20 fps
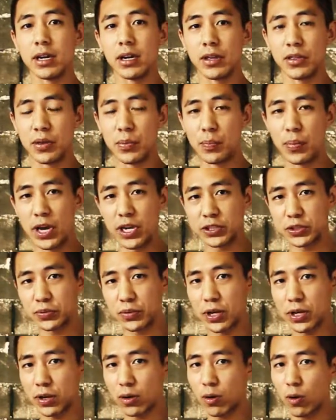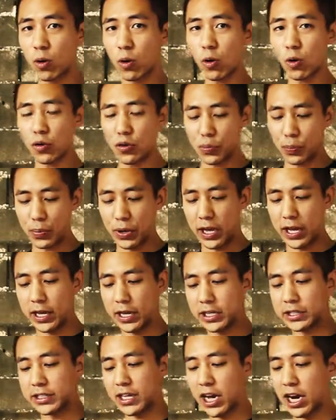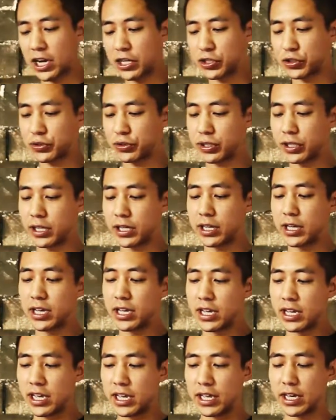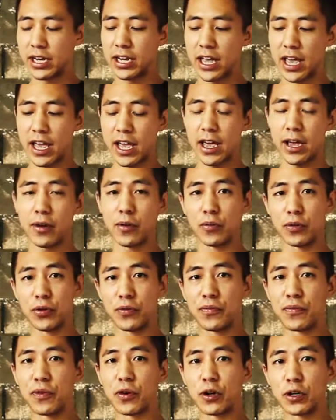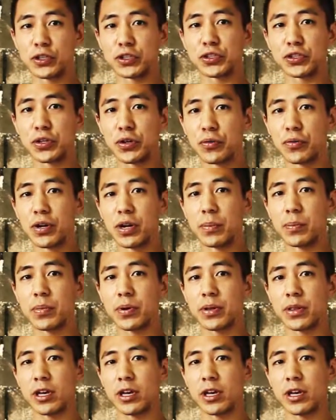The best way to hold the pen is actually in a reverse grip.